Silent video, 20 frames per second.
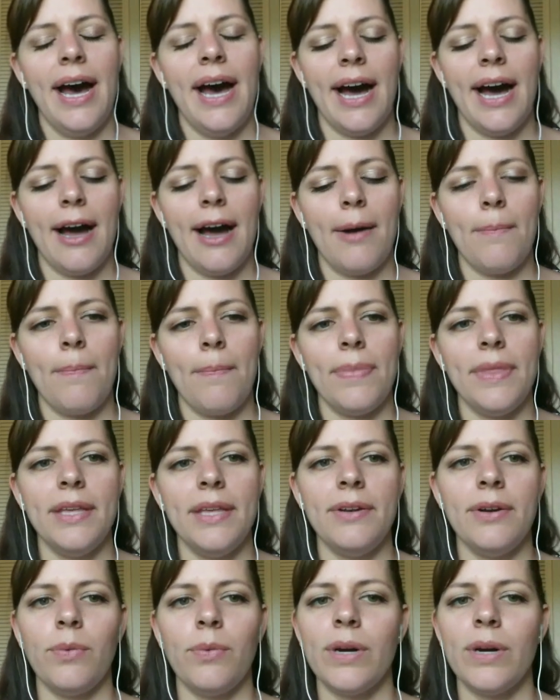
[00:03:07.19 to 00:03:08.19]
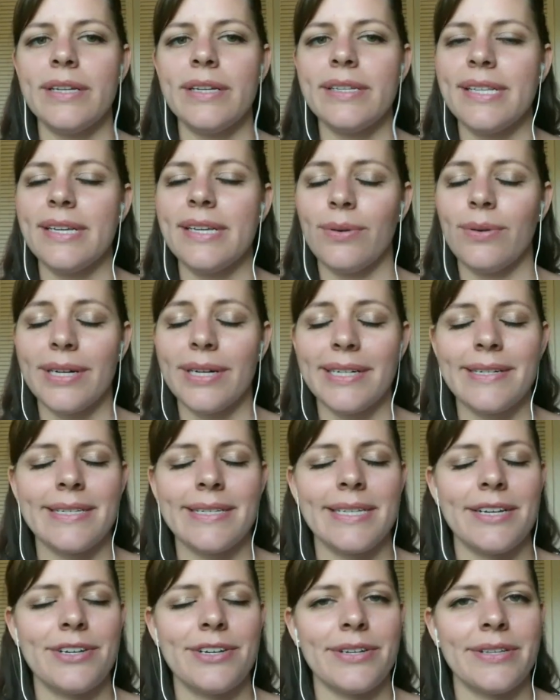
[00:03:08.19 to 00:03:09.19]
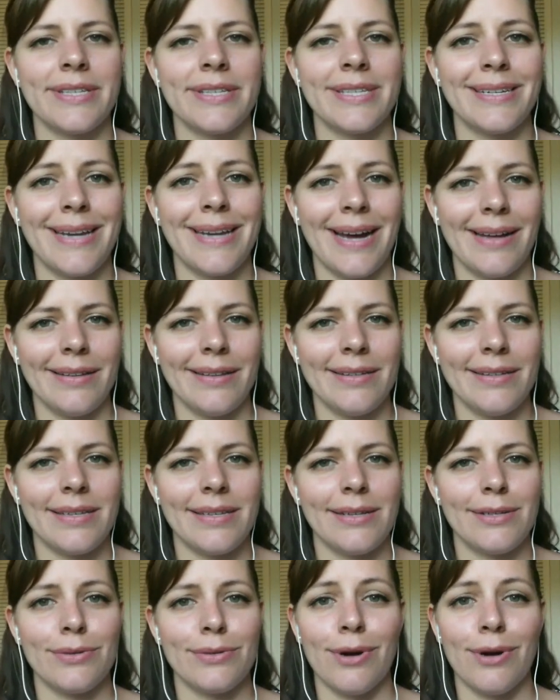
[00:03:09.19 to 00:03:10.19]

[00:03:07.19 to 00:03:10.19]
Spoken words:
What is the organization's analysis